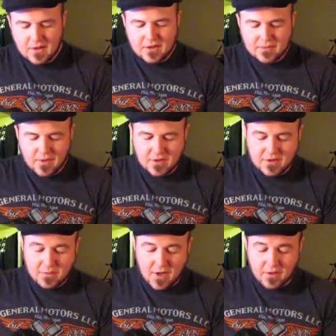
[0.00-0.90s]
As far as
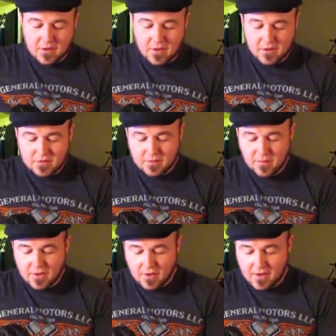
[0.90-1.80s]
the barrel goes,
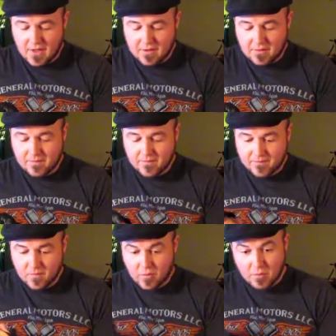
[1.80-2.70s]
we can go ahead and
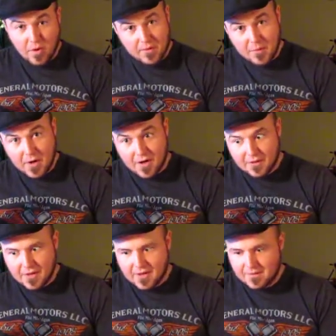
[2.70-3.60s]
remove the barrel
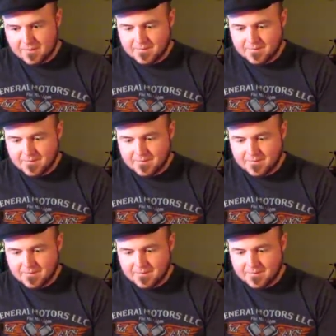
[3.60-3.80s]
now.